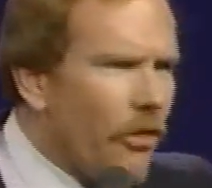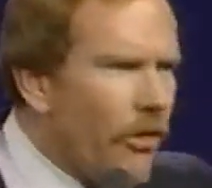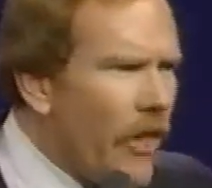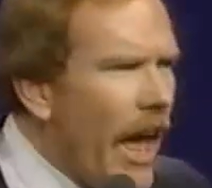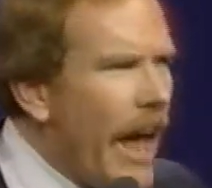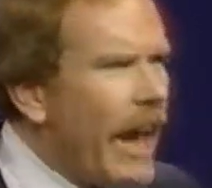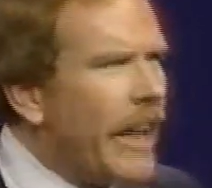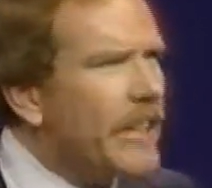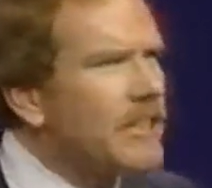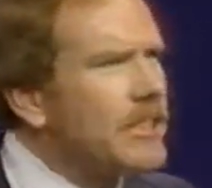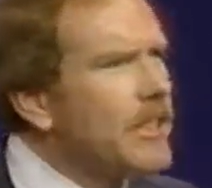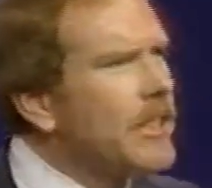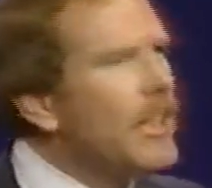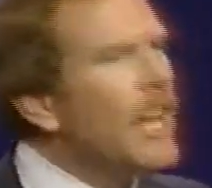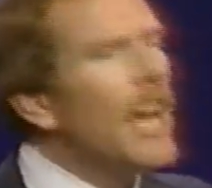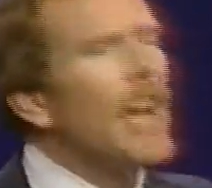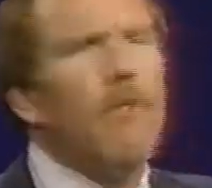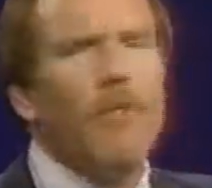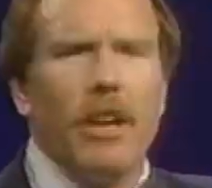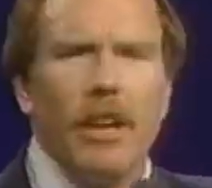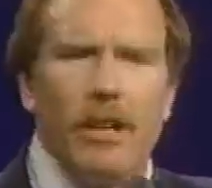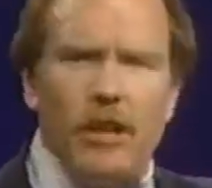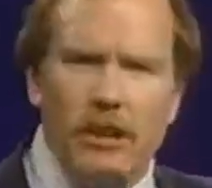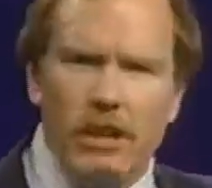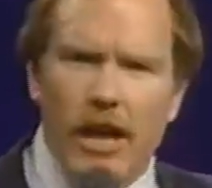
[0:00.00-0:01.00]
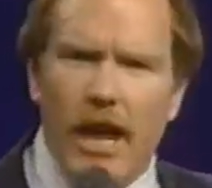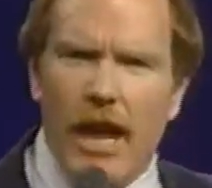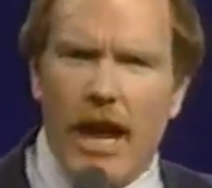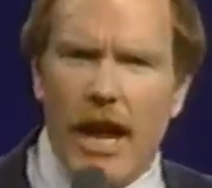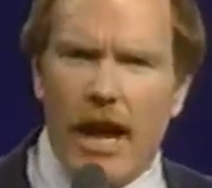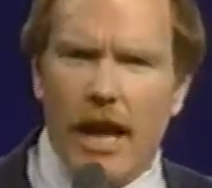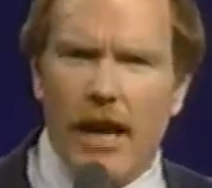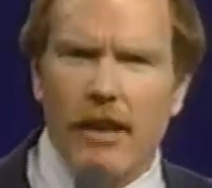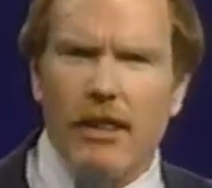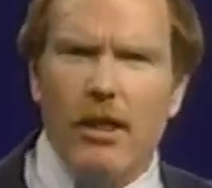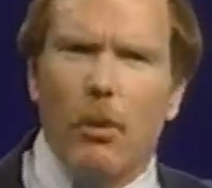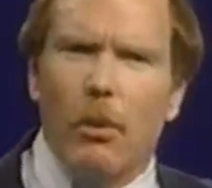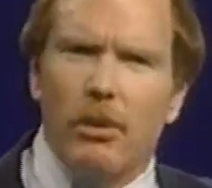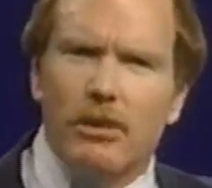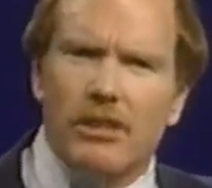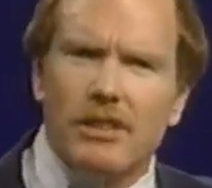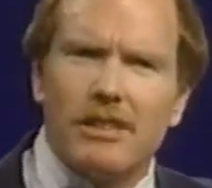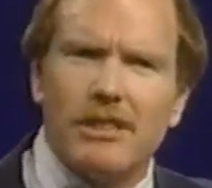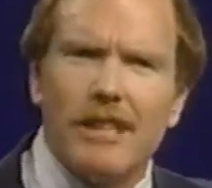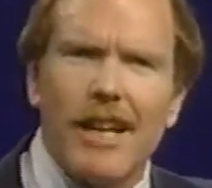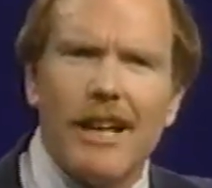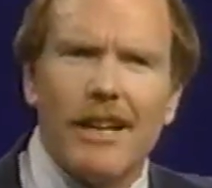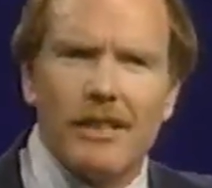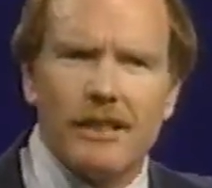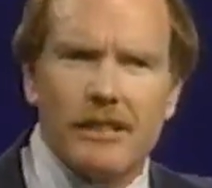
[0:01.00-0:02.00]
Thanksgiving Day that was
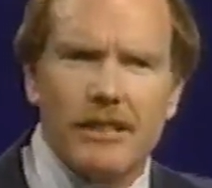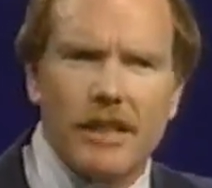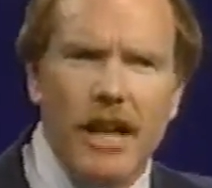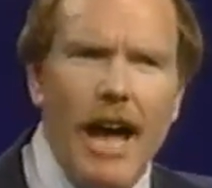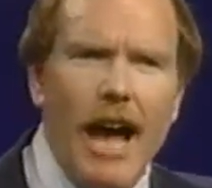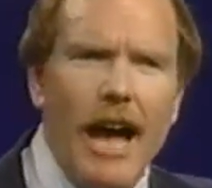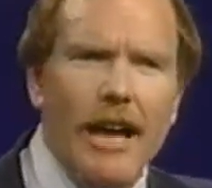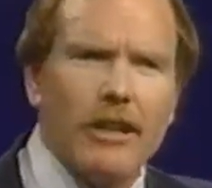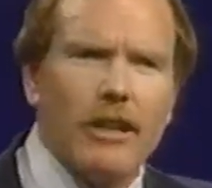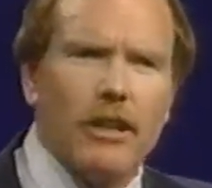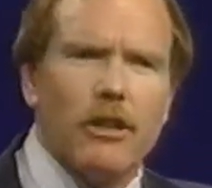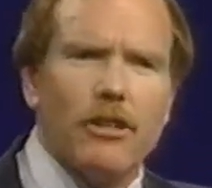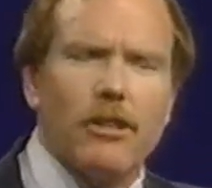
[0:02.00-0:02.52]
set aside